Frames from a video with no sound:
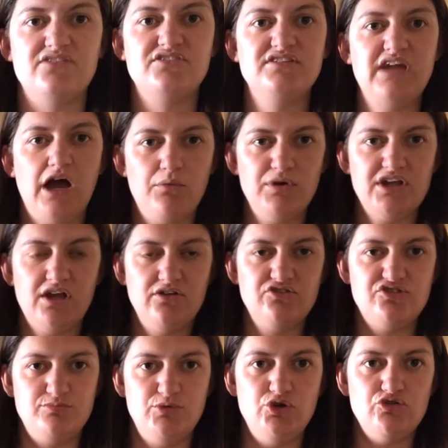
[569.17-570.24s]
so now we're going
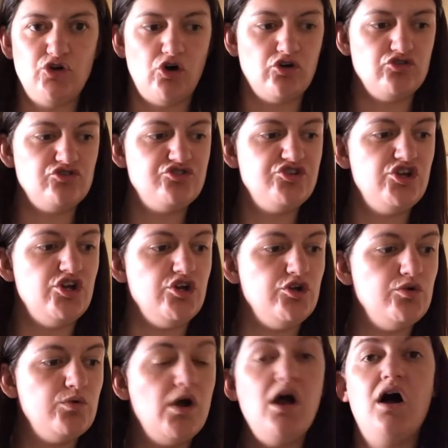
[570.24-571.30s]
to move on
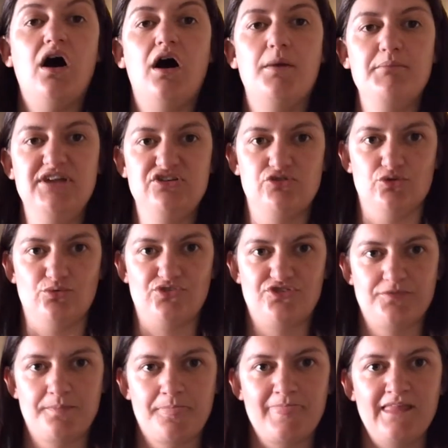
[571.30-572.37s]
to our minerals.